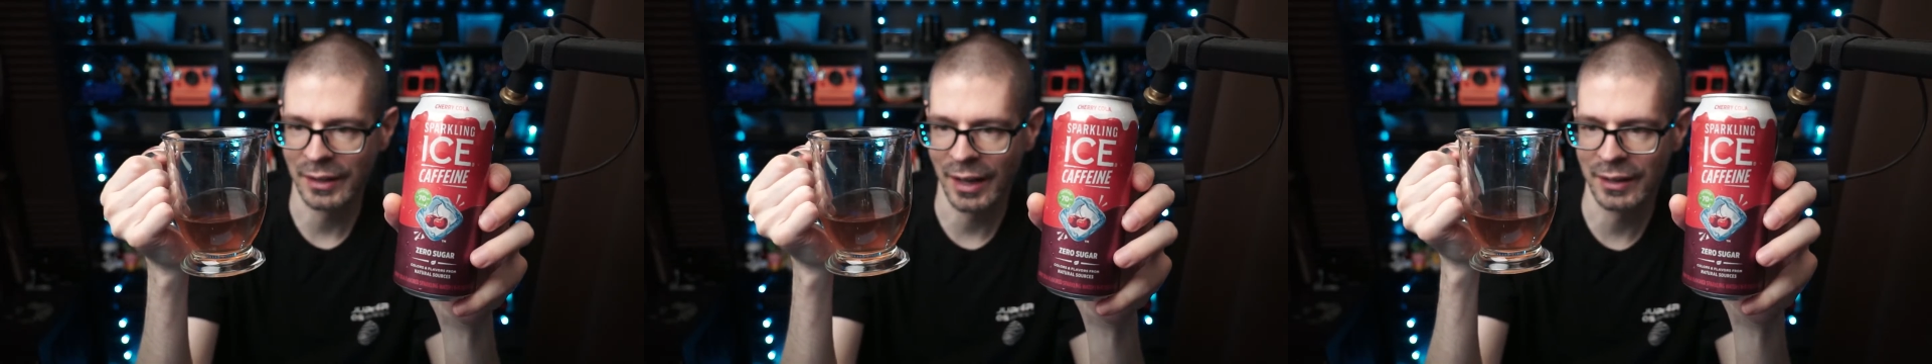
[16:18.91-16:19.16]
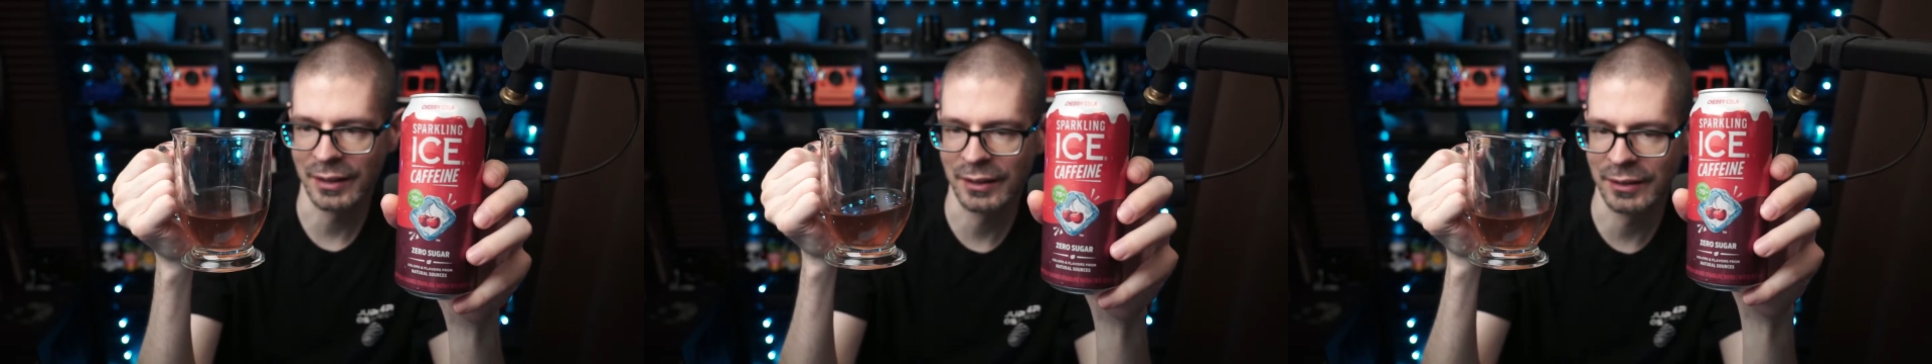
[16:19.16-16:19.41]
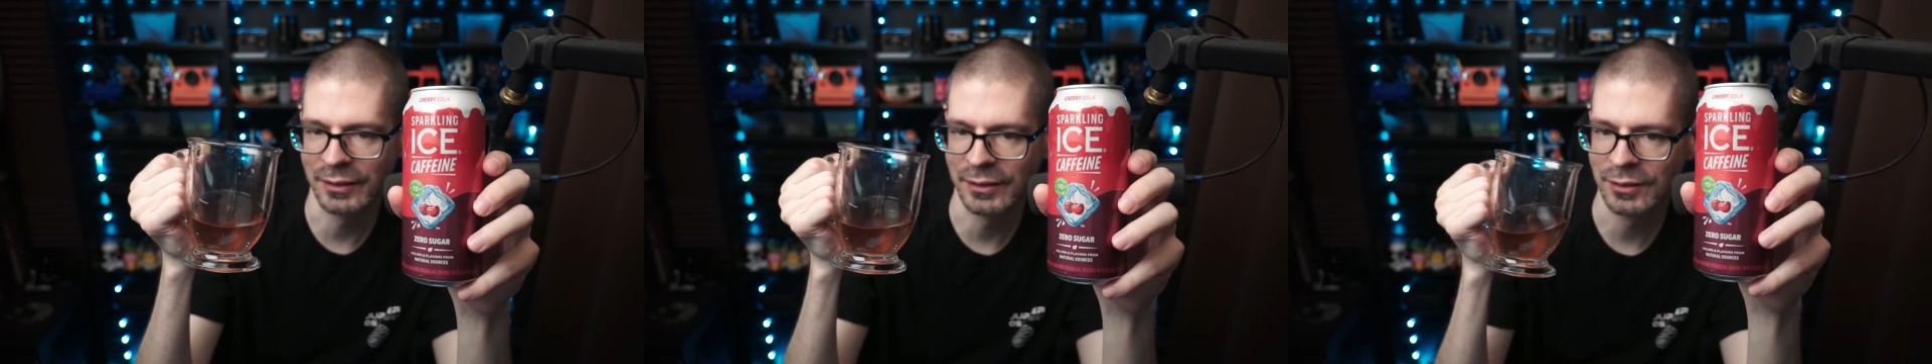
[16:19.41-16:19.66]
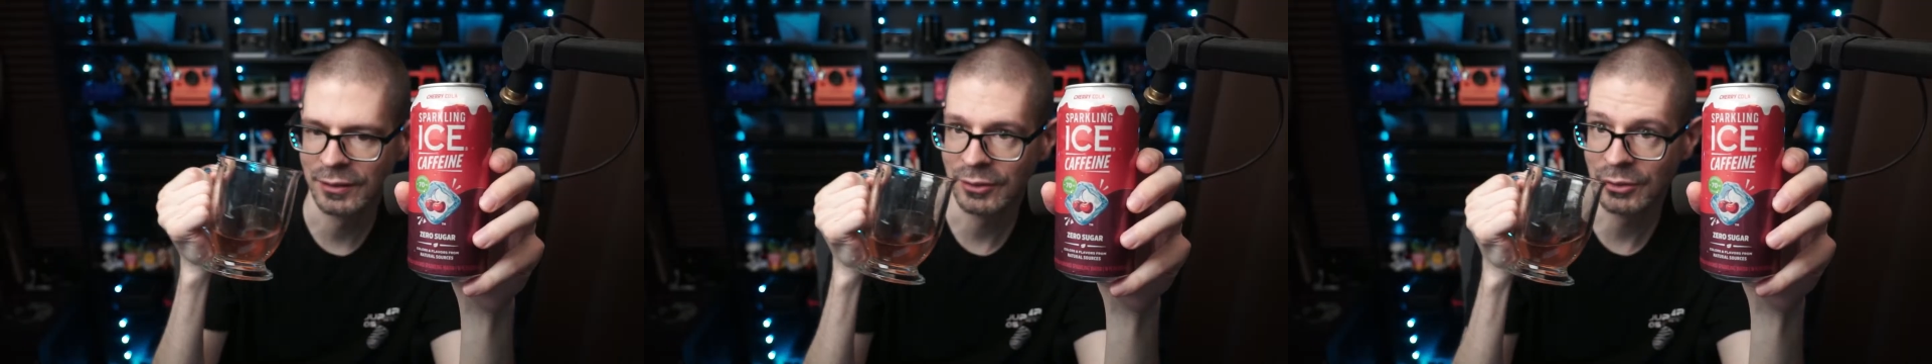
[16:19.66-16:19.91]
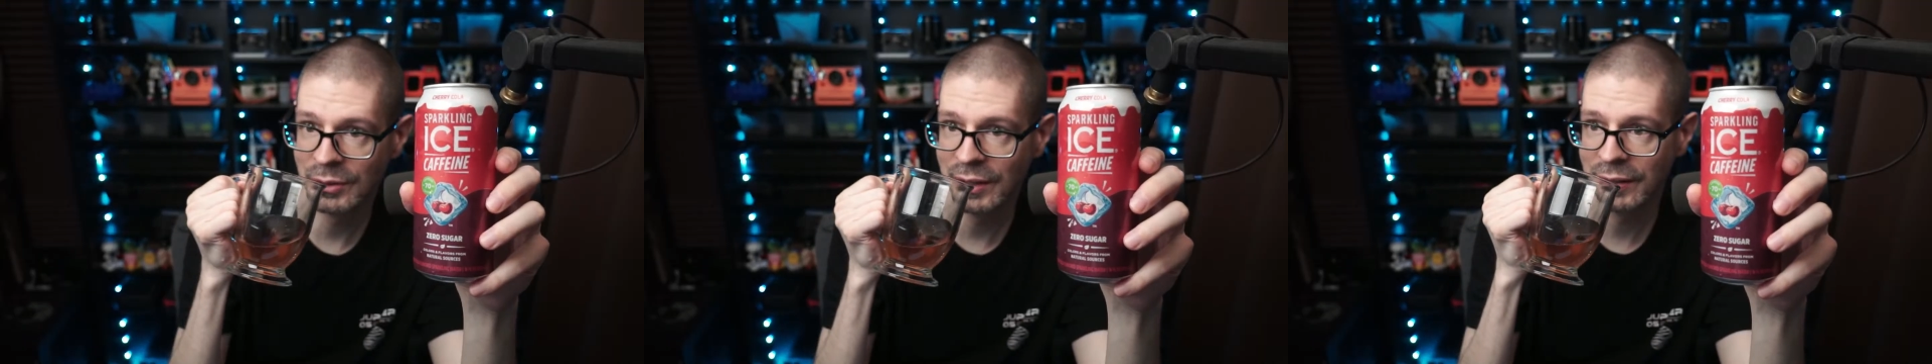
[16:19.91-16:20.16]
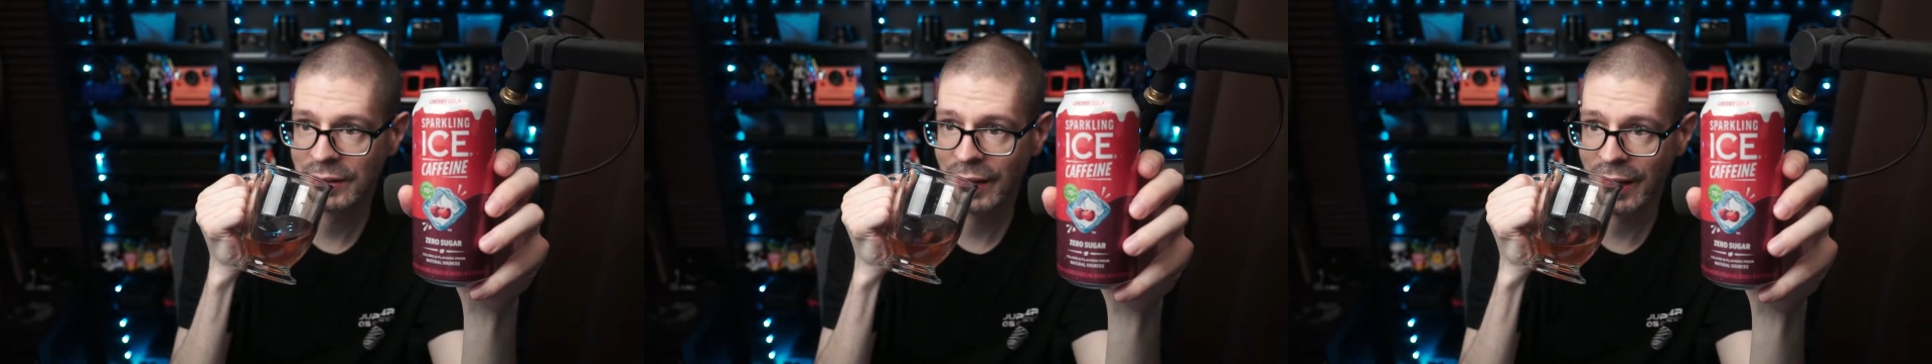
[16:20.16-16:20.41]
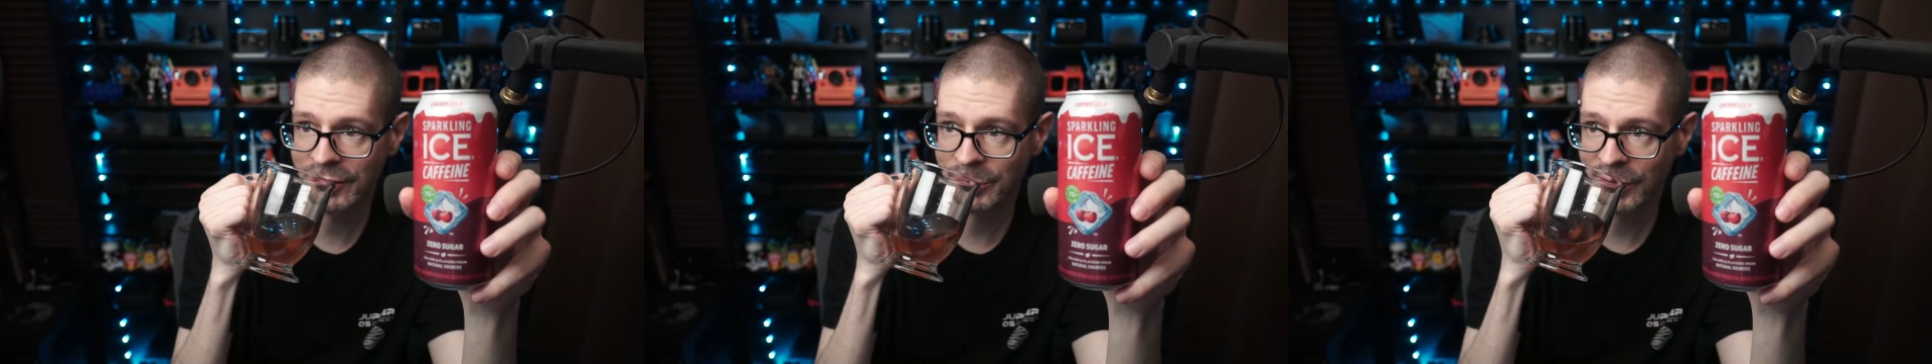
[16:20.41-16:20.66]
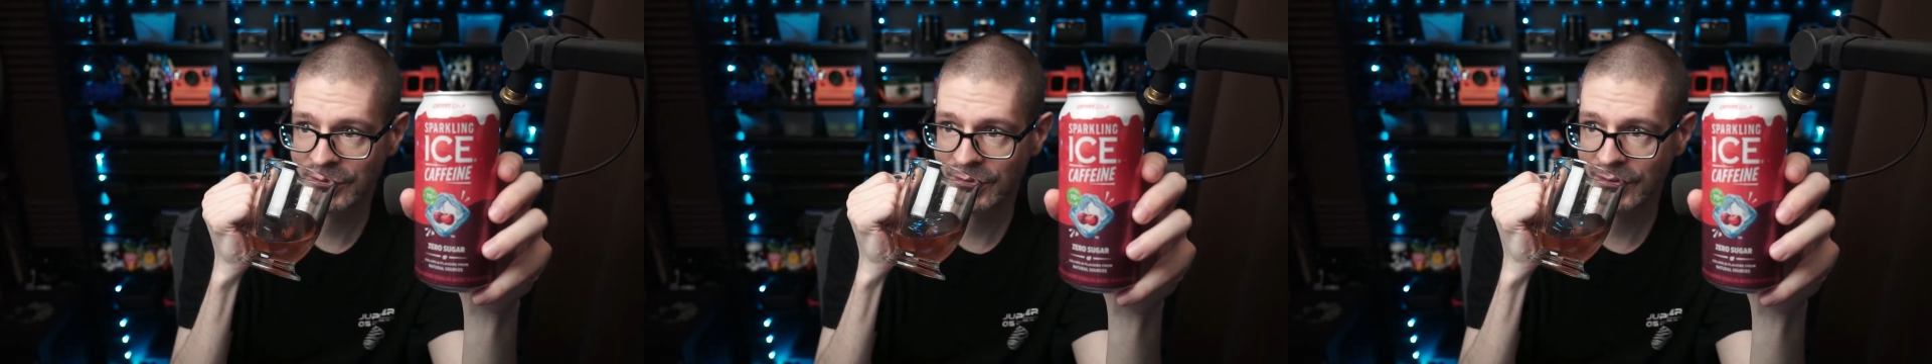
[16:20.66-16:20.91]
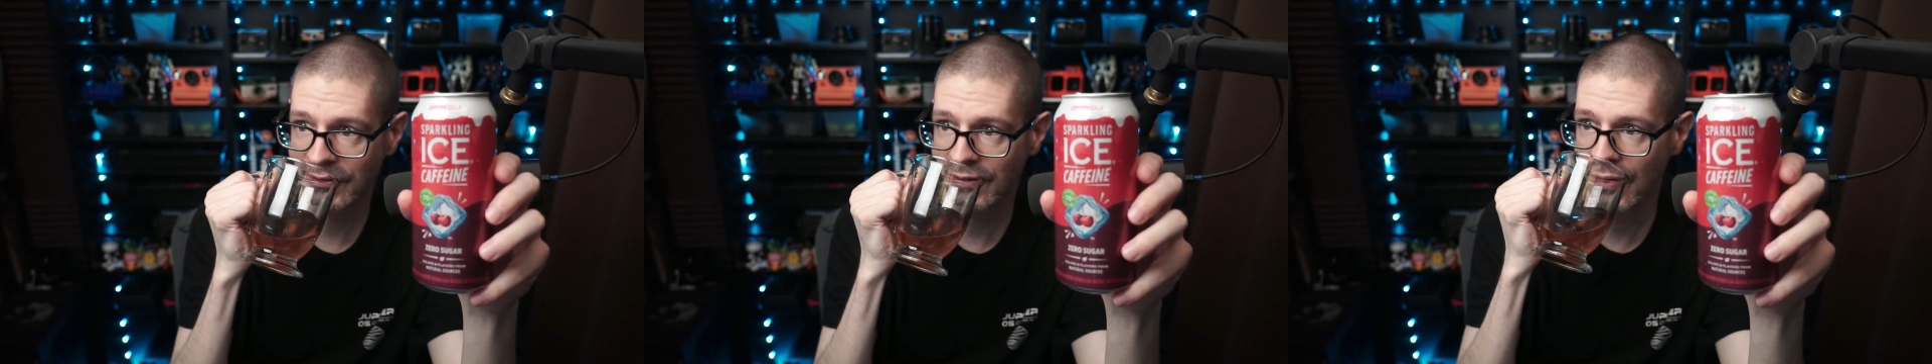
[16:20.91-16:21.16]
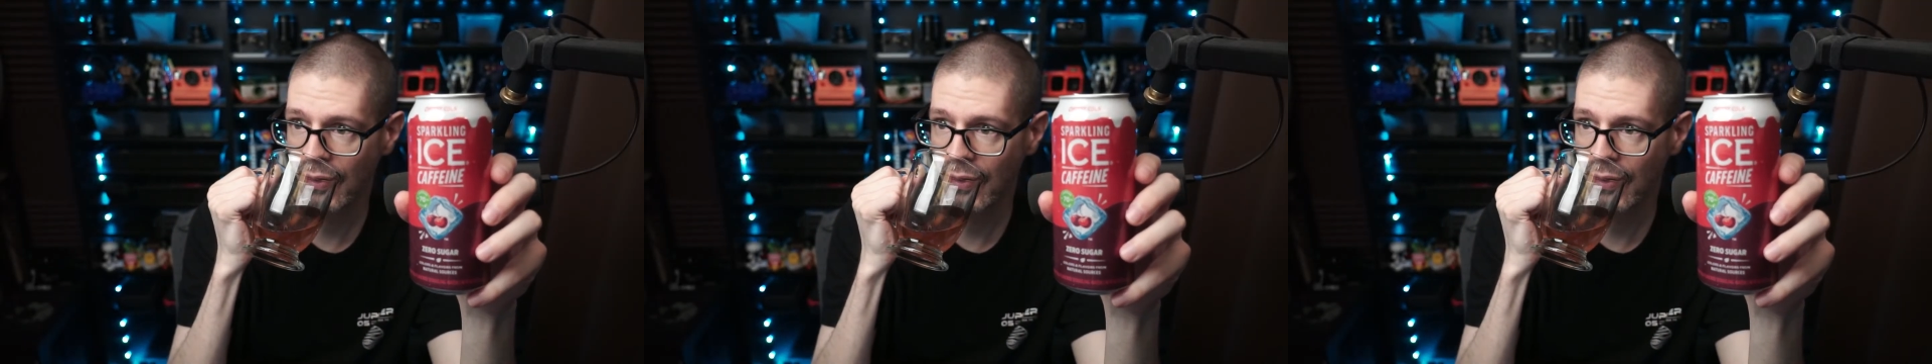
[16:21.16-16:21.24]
adding a unique aspect to it.